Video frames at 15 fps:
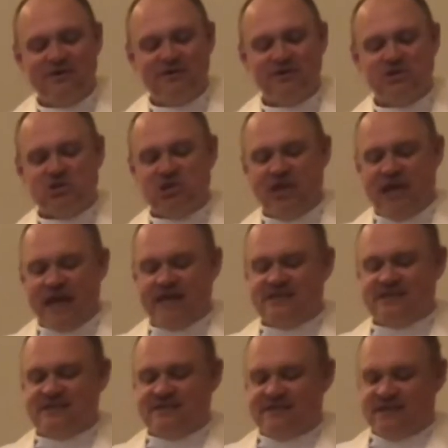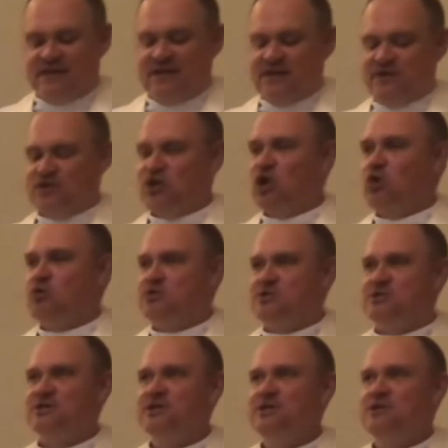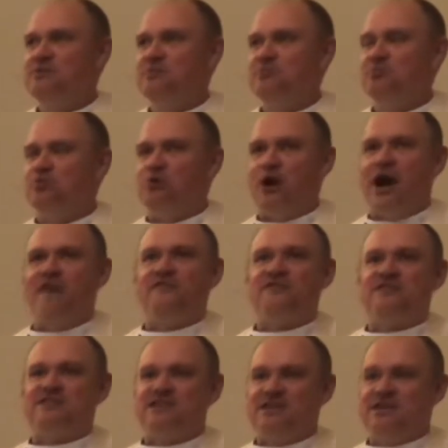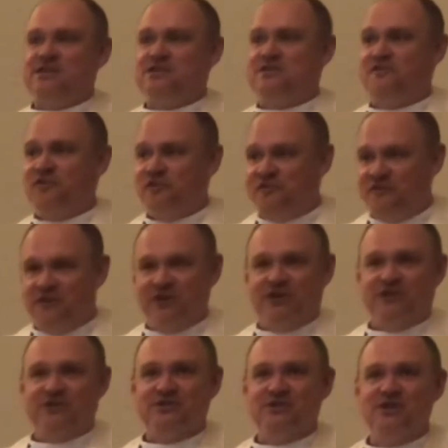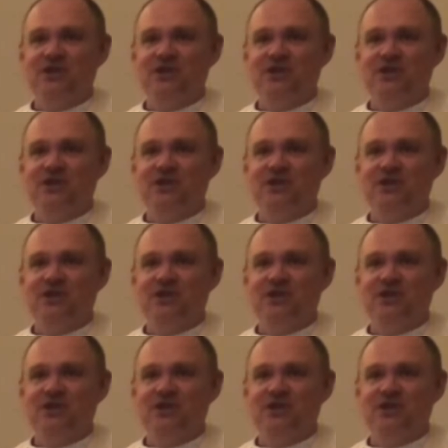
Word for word: she had seen those prophecies fulfilled.